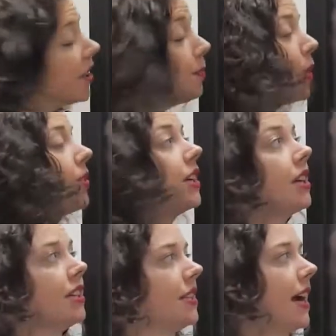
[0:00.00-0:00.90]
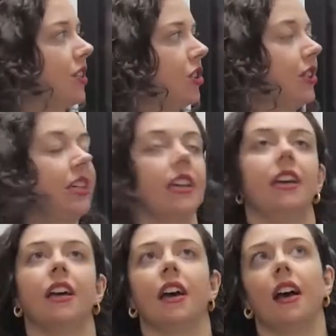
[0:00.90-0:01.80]
component is
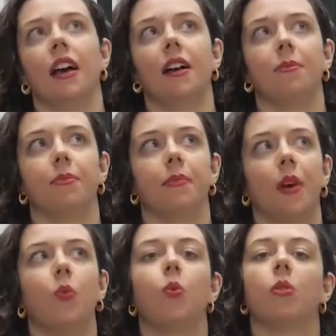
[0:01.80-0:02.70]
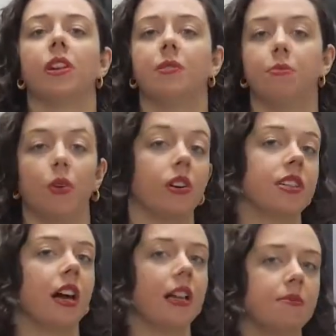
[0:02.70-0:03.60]
actually awarded more
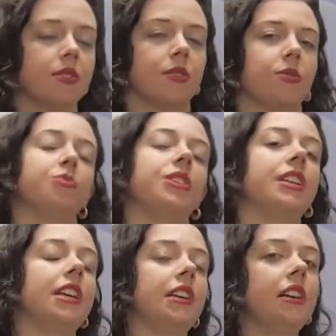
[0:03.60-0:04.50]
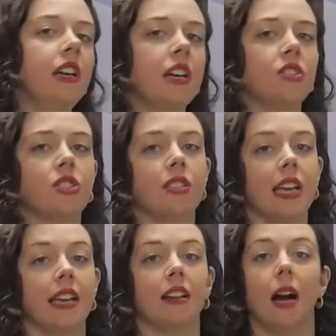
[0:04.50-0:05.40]
time, so the reading should
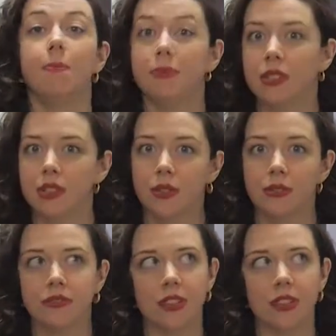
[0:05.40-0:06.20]
take up to